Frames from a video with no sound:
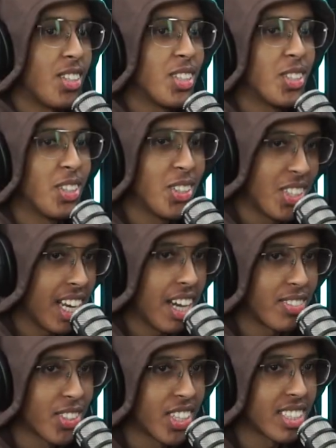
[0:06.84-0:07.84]
you really
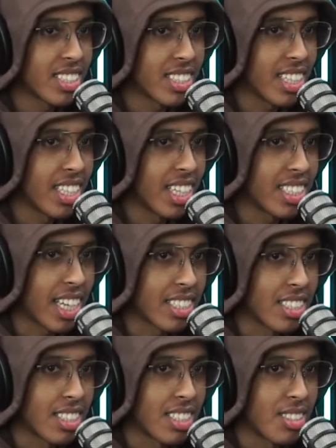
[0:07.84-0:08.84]
have a good English accent.